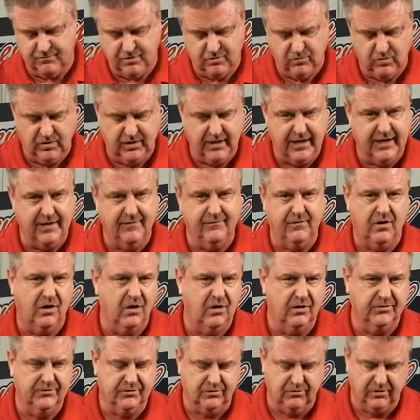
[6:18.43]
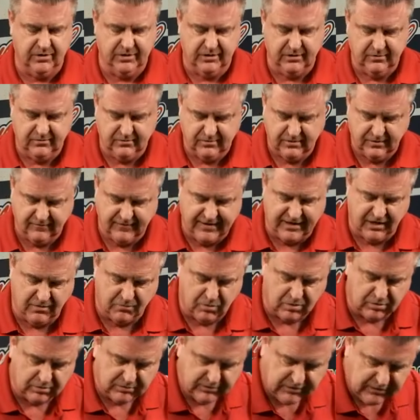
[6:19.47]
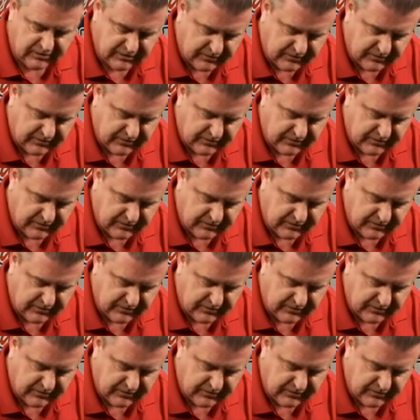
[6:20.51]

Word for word: but we have all three available.